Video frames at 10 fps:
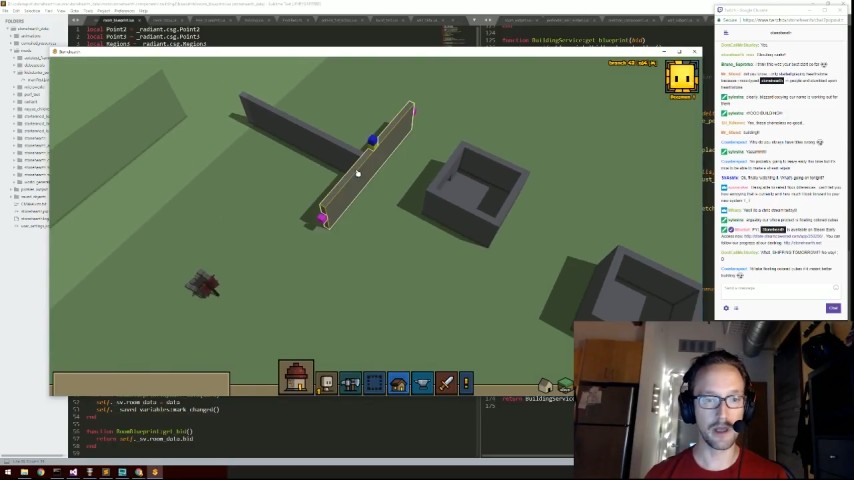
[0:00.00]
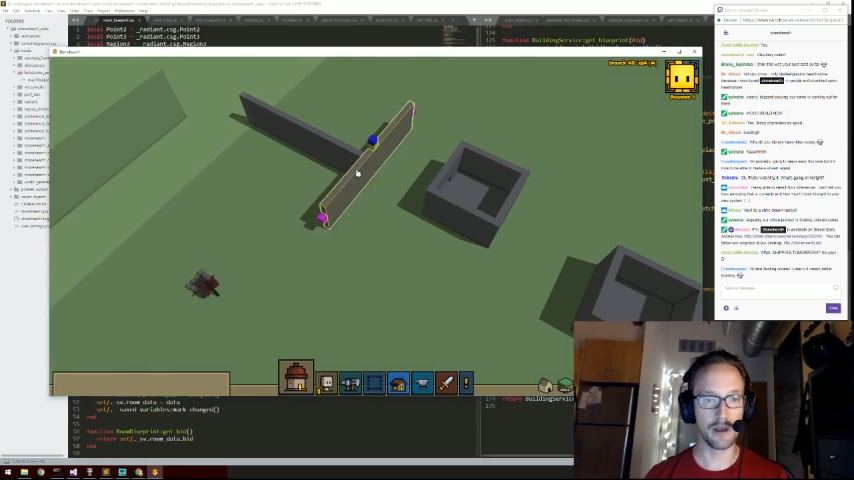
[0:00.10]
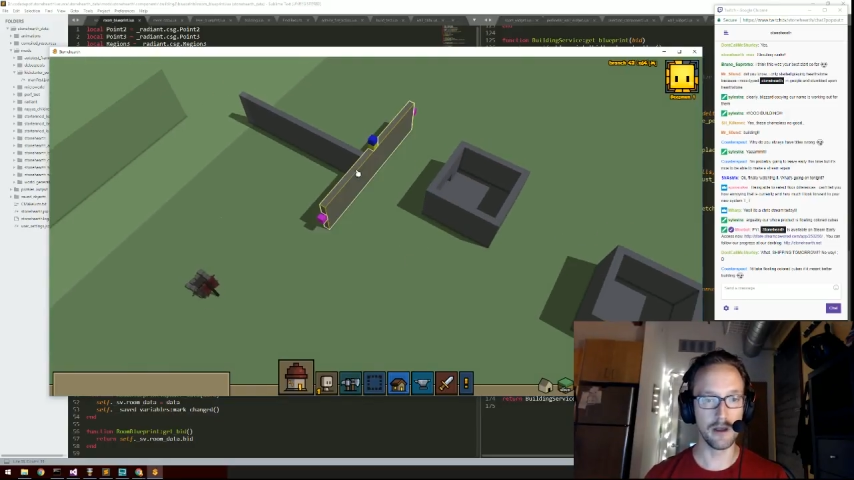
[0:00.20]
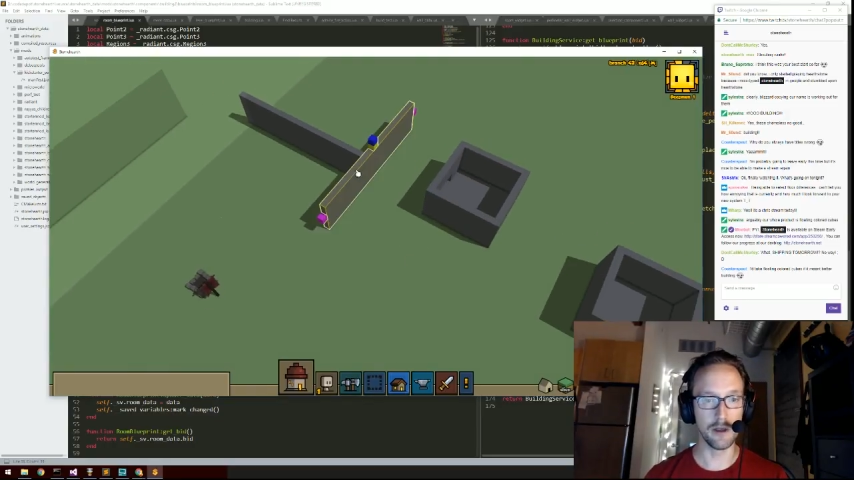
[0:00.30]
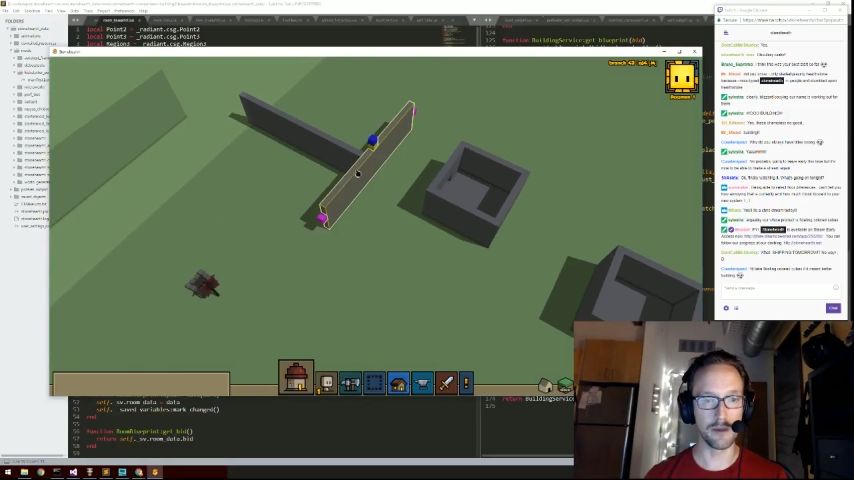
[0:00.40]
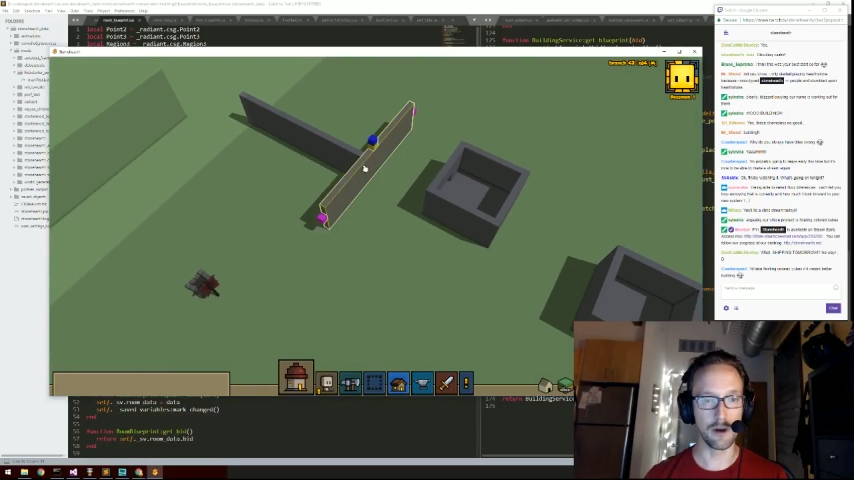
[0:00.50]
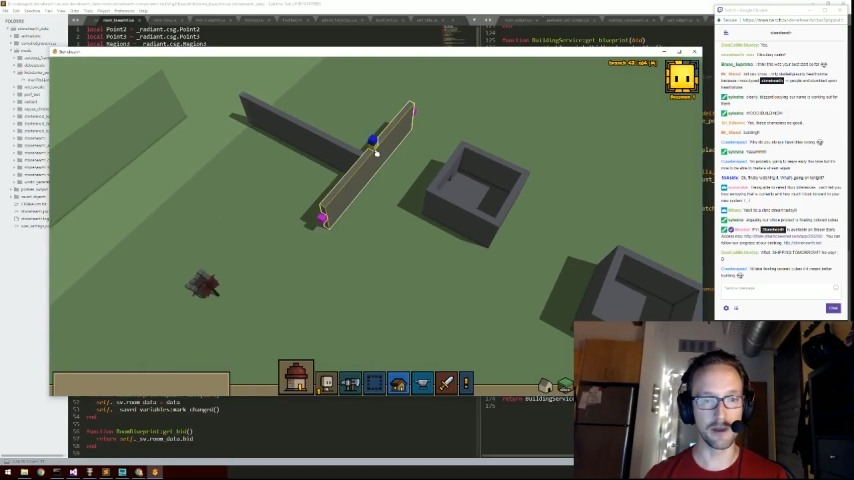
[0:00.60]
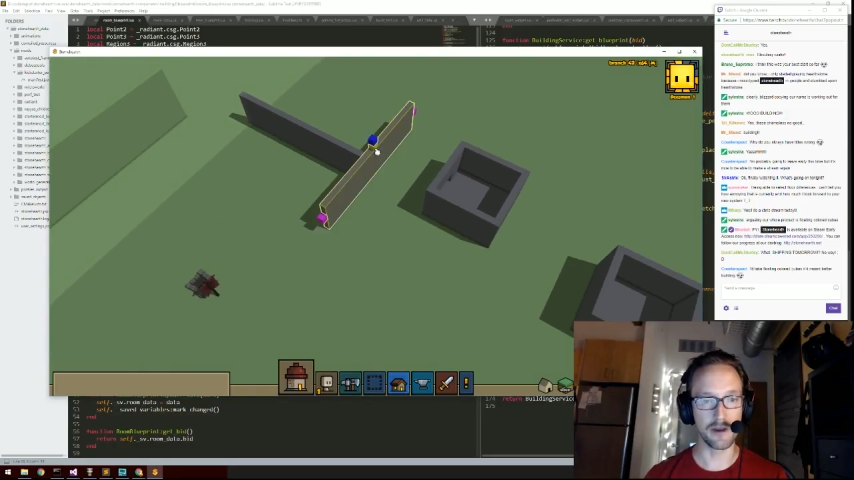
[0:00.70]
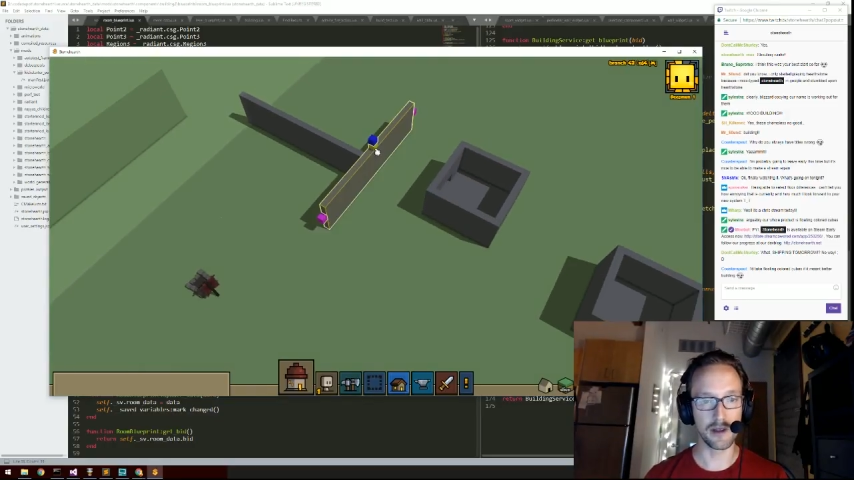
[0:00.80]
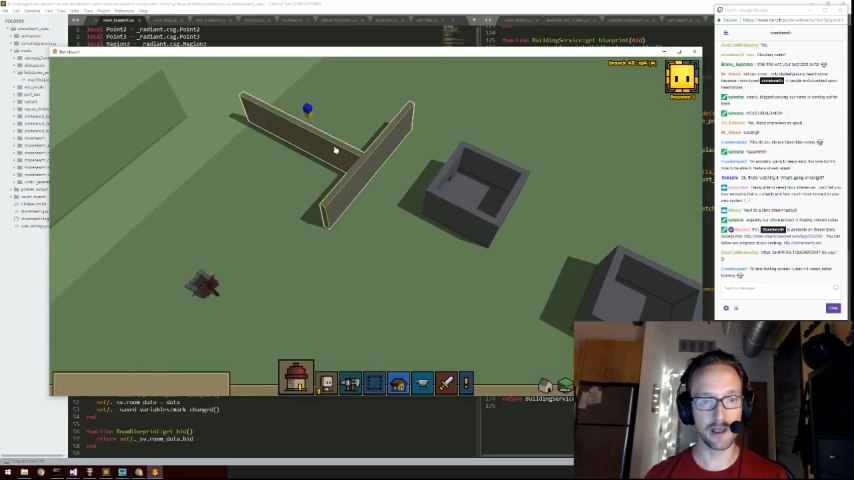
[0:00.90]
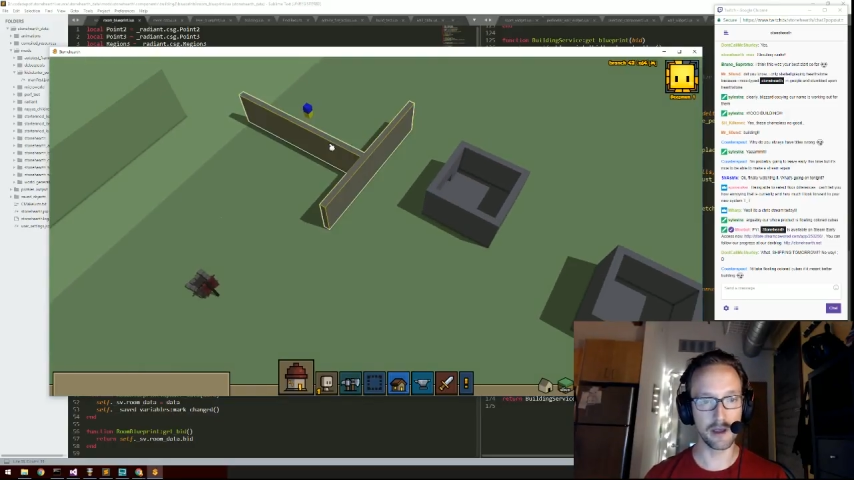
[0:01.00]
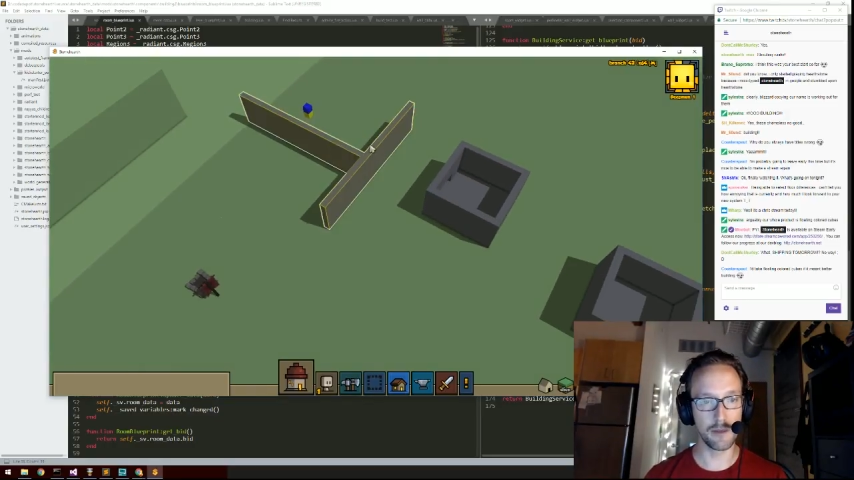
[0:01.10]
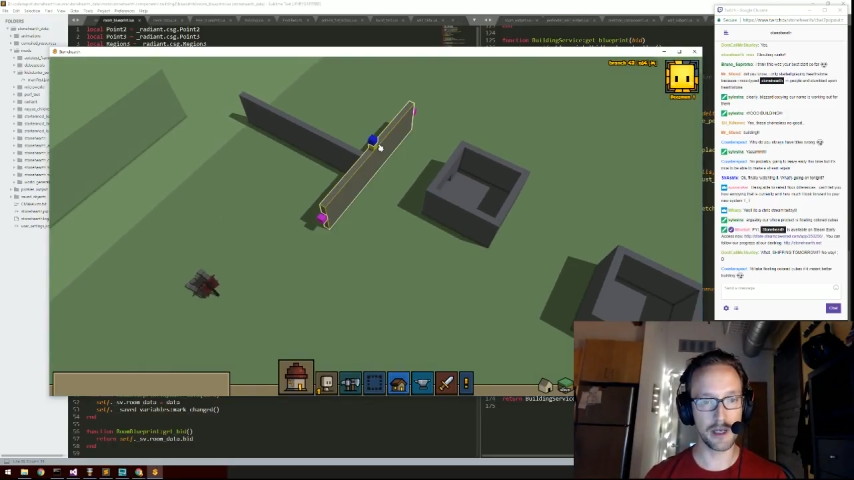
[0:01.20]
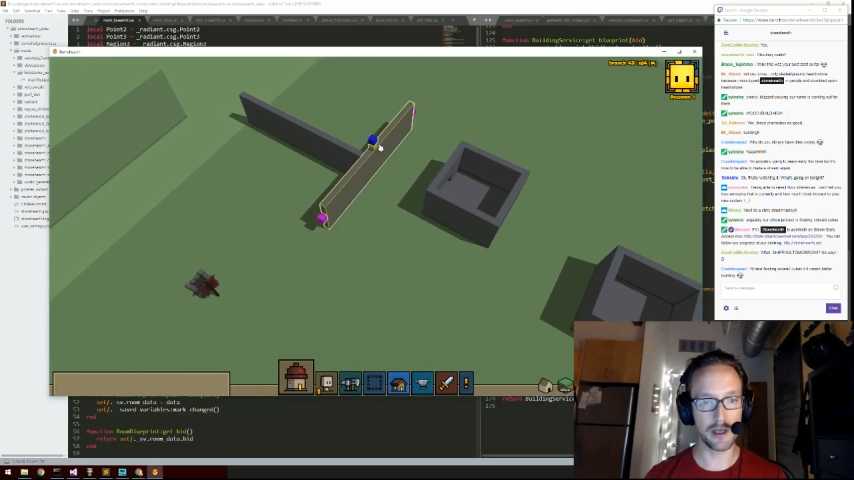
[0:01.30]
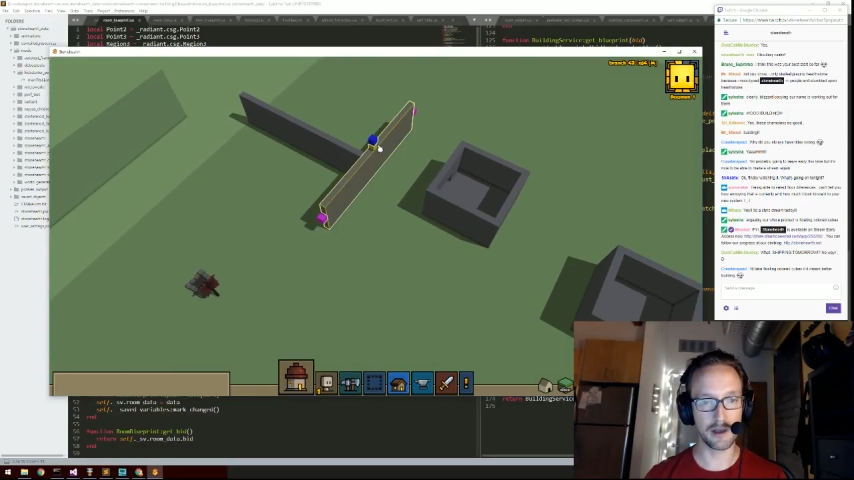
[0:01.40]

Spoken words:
You probably saw the yellow bit,